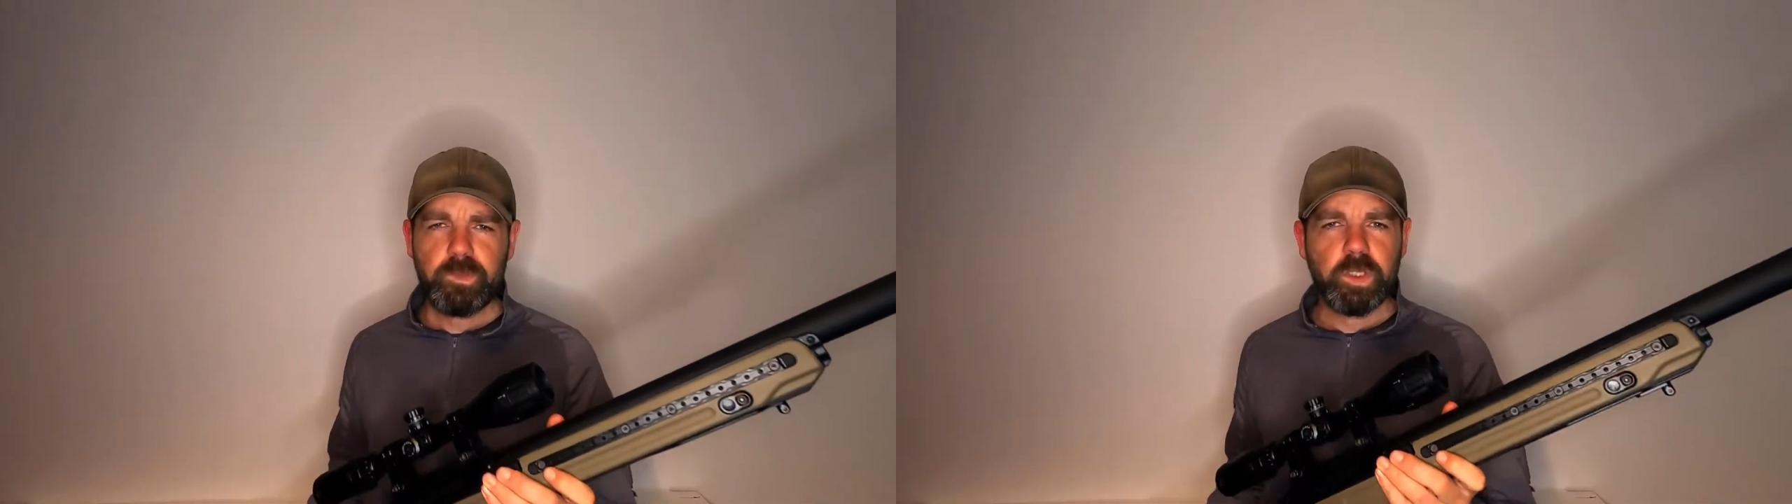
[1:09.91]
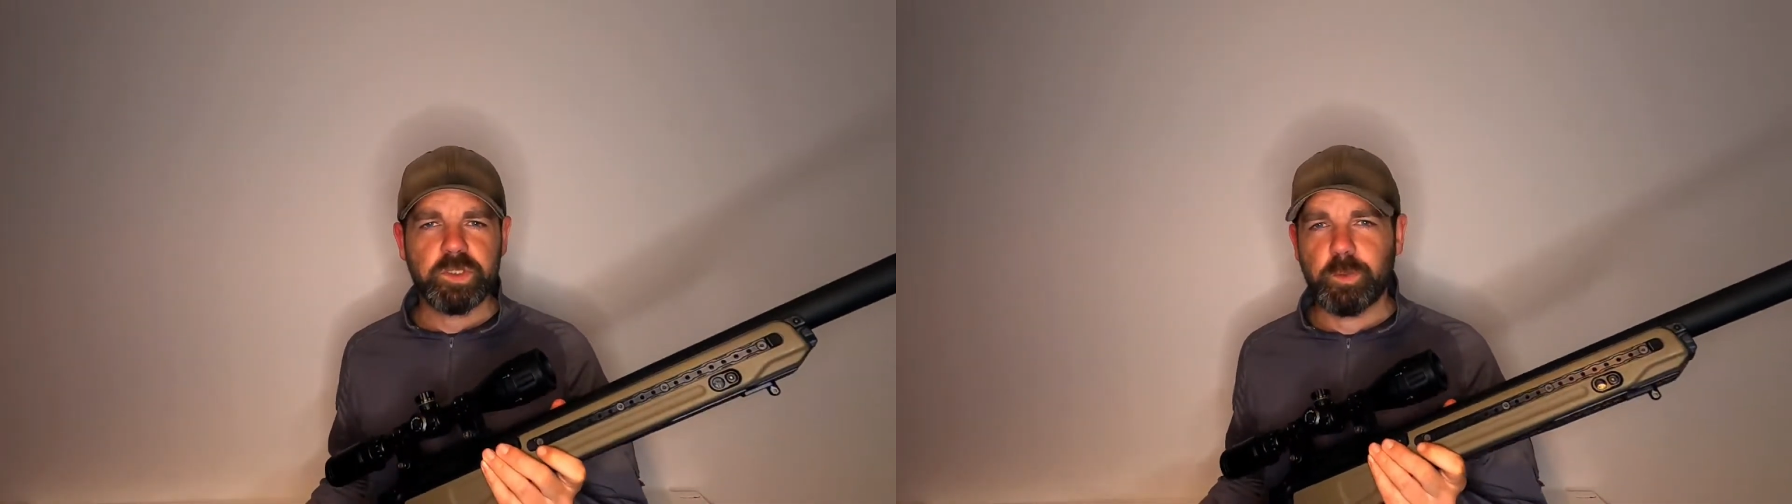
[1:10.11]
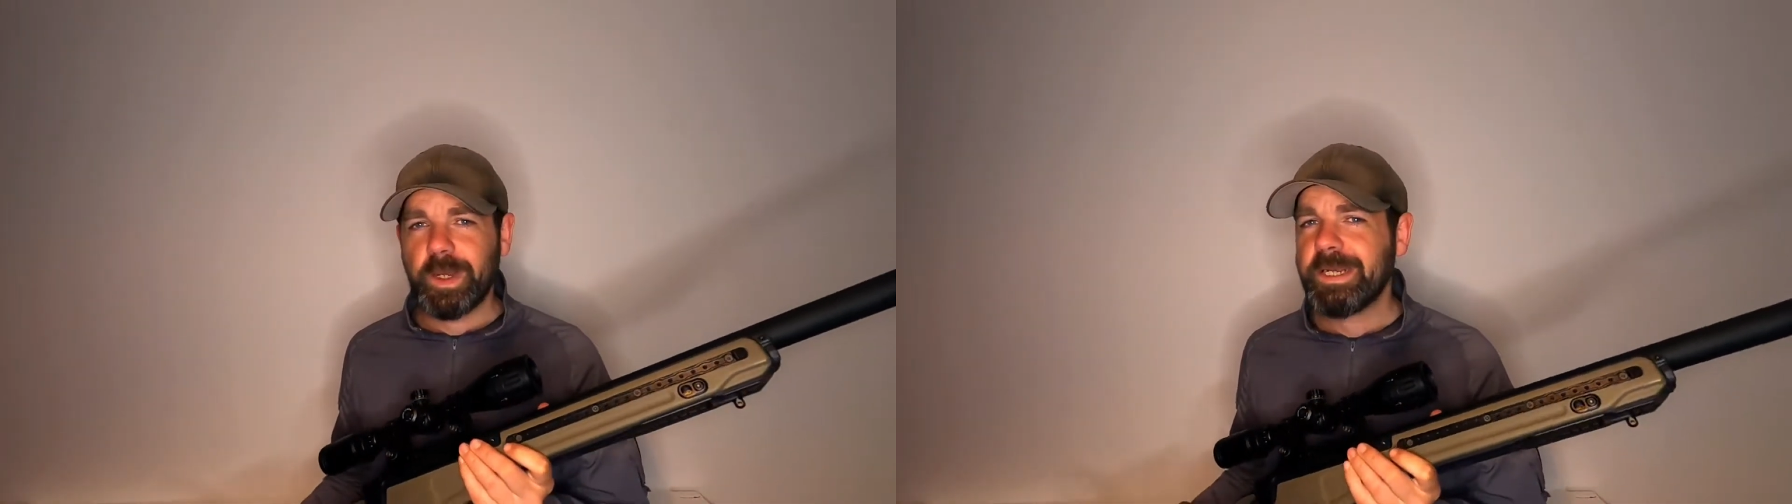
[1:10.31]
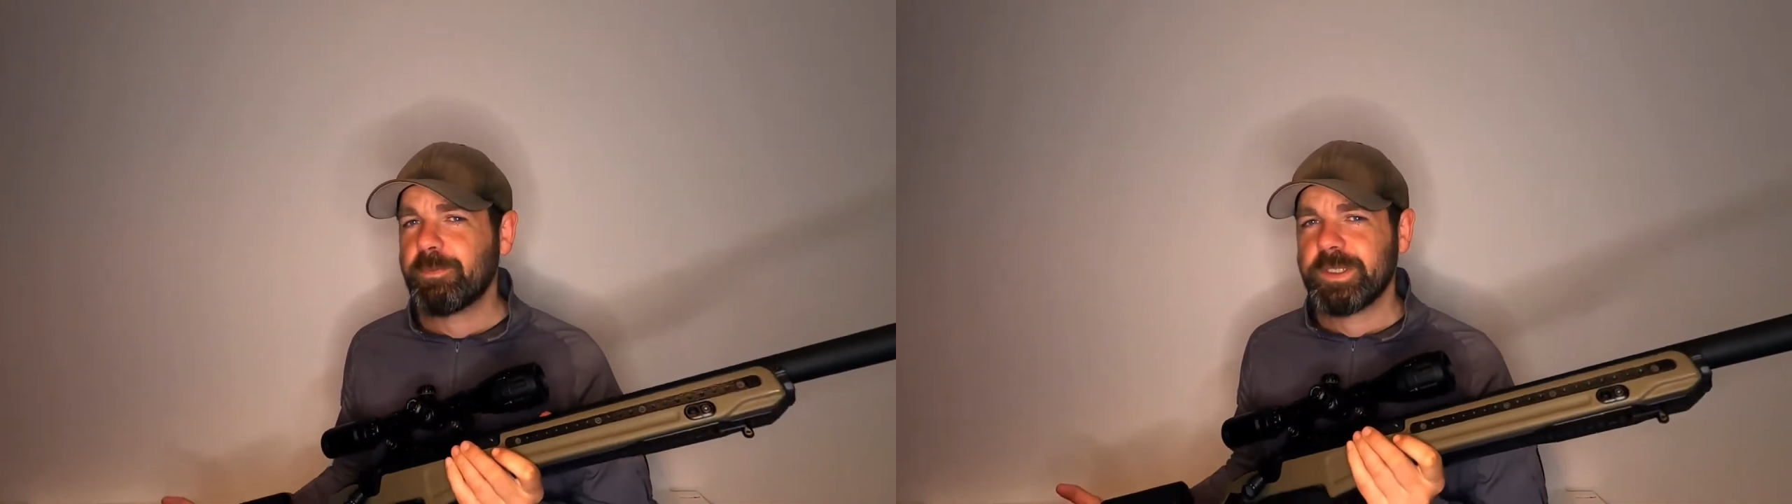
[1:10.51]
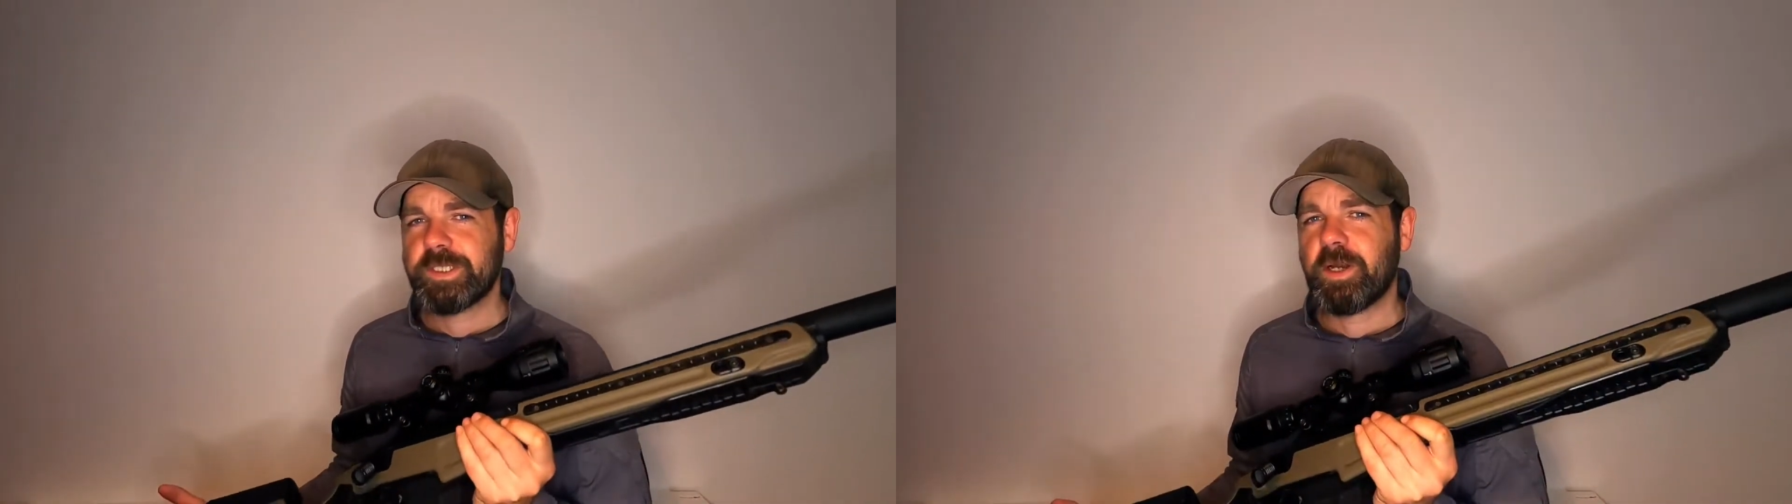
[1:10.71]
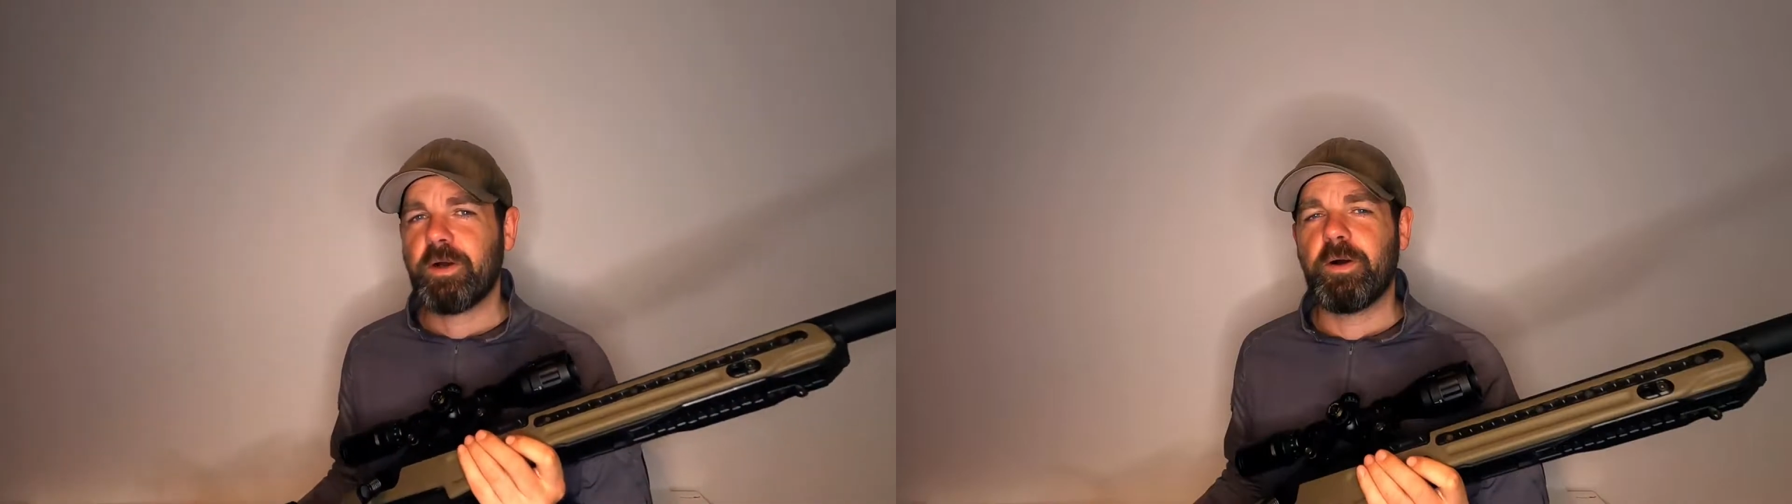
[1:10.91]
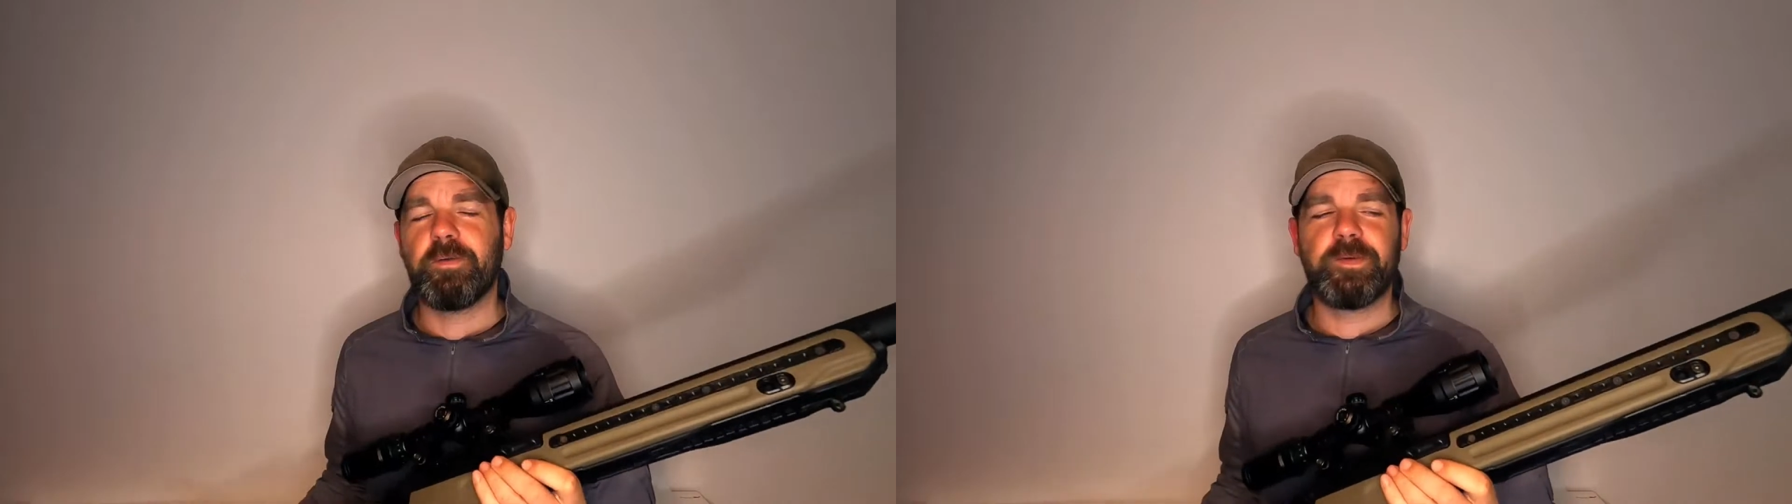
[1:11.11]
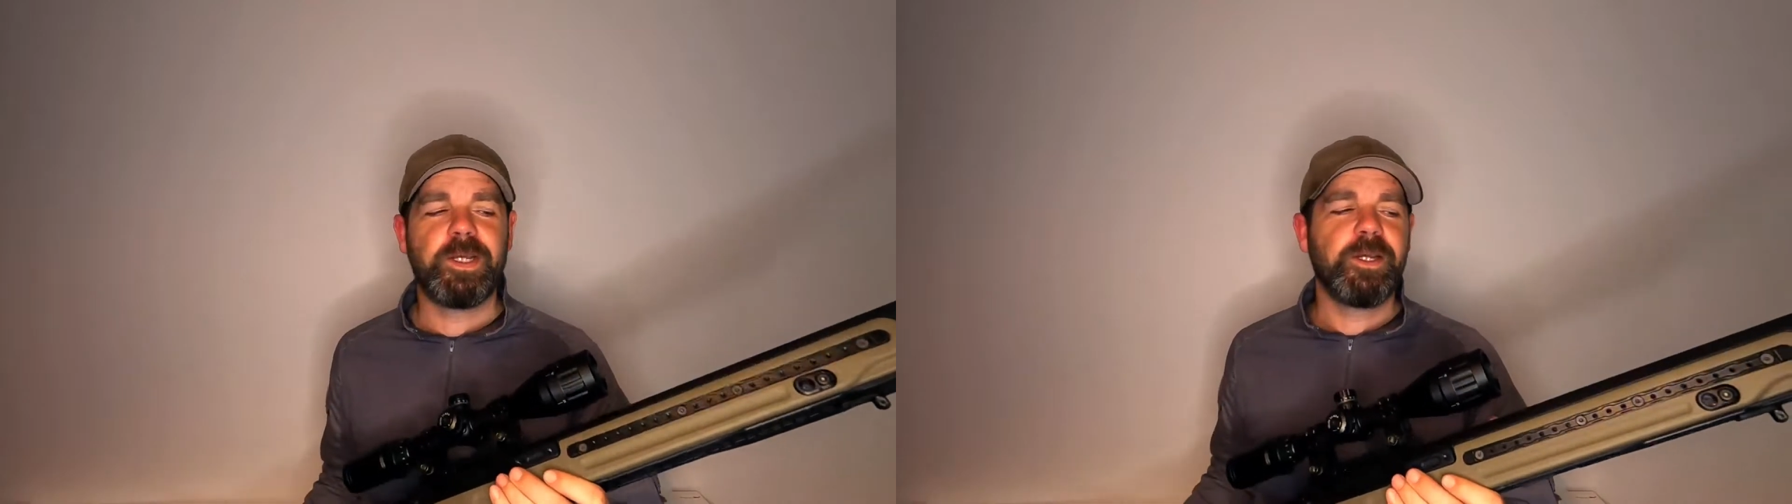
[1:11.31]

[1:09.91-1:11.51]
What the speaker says: So where did we start off?